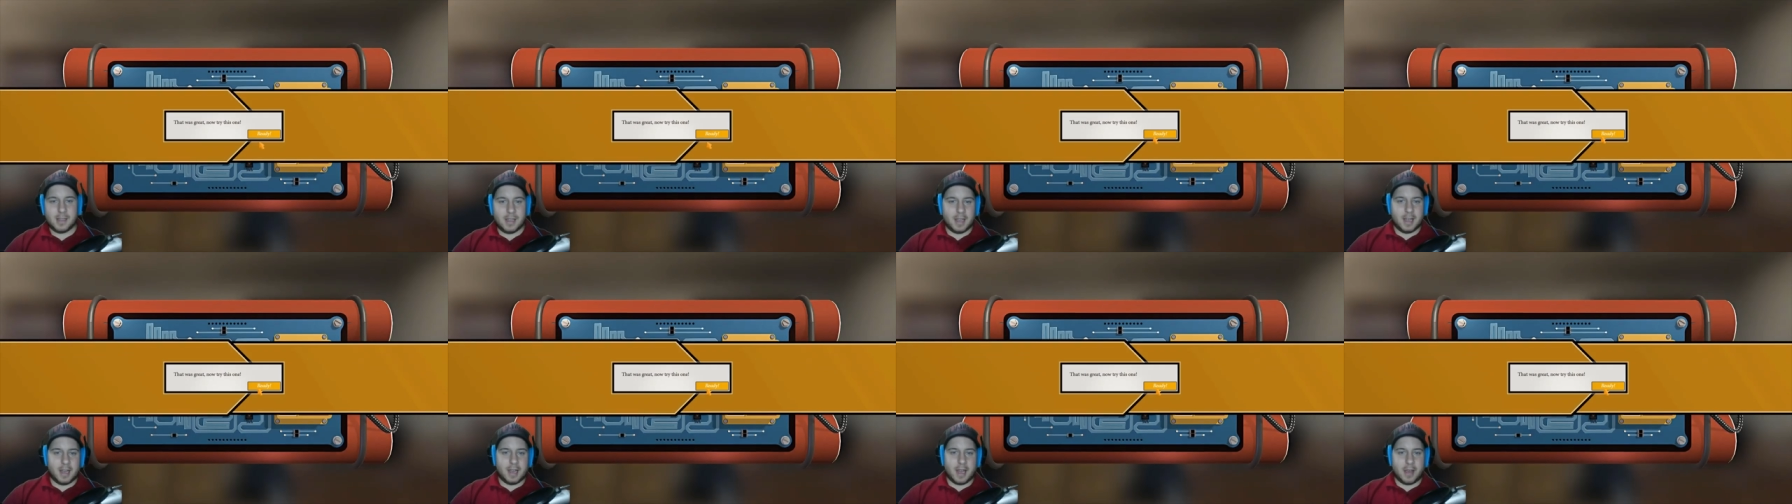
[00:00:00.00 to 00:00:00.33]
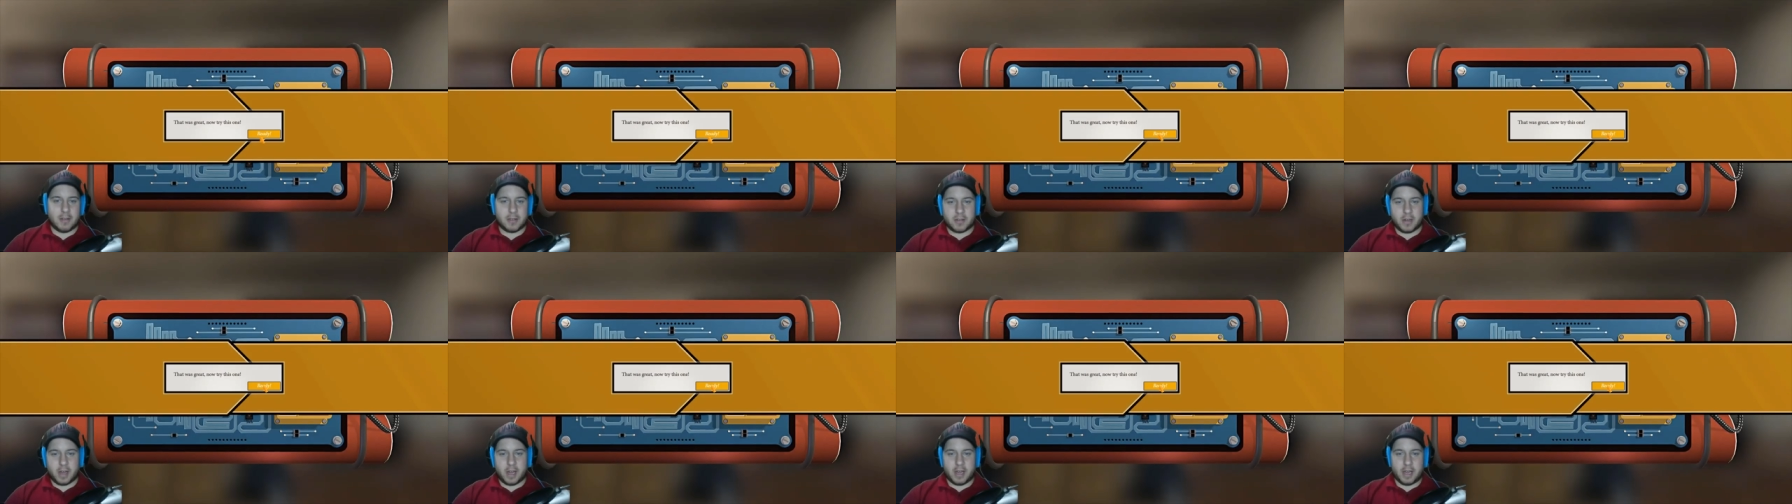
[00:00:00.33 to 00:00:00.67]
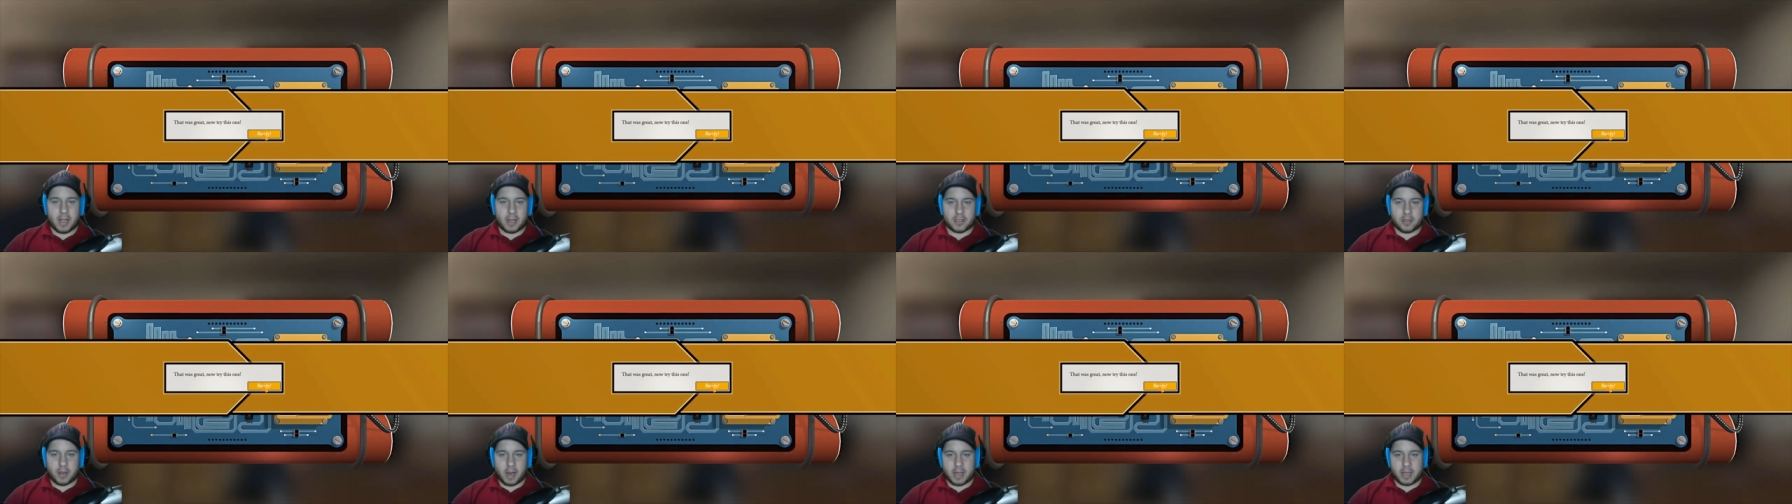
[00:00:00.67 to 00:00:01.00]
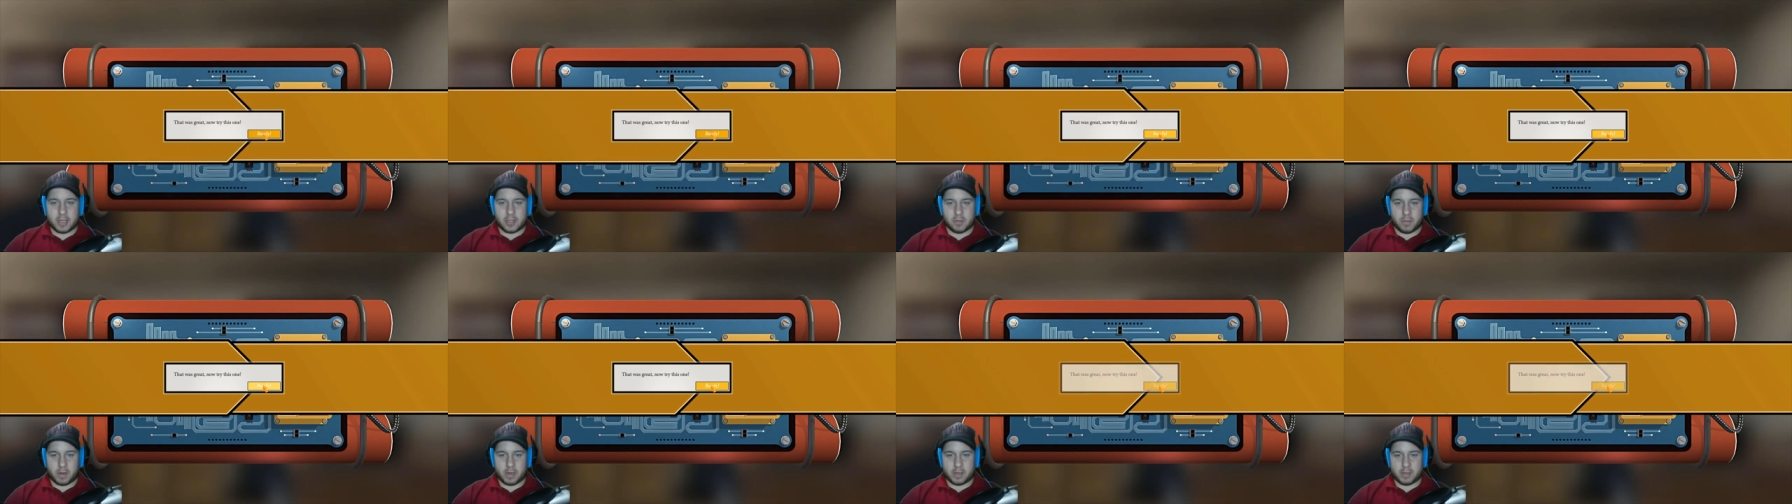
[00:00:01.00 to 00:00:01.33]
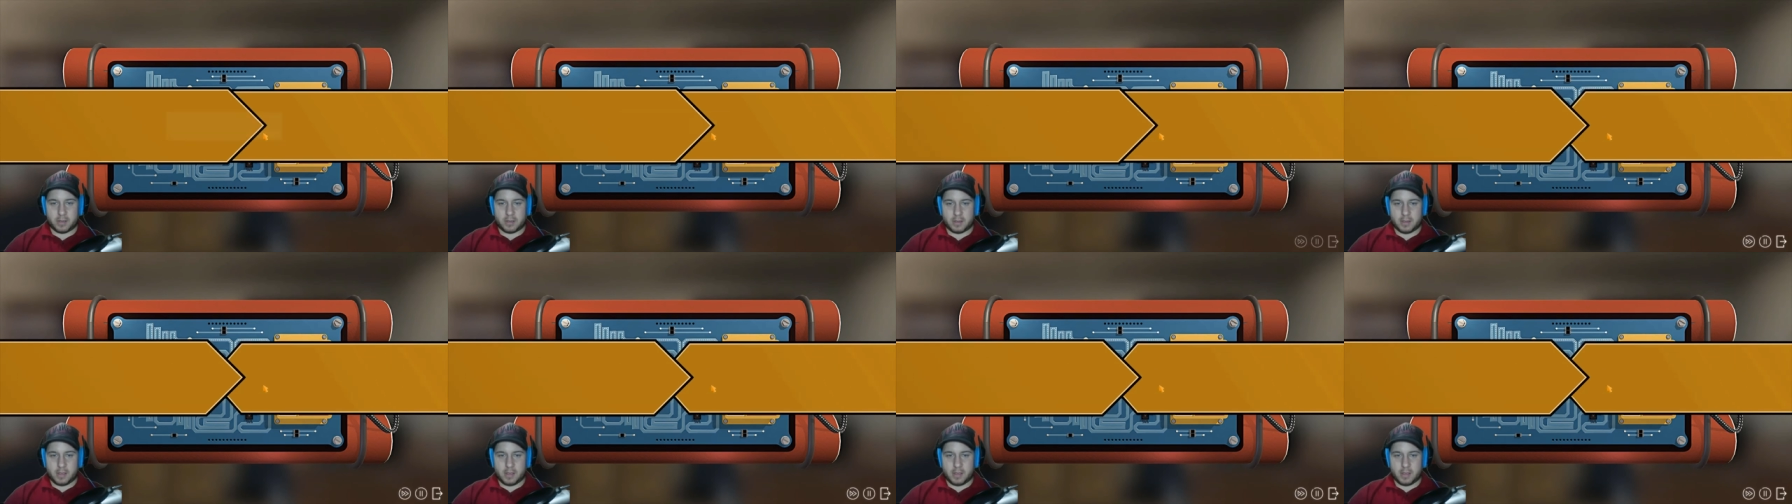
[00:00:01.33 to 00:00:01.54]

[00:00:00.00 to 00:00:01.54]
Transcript: That was great. Now try this one.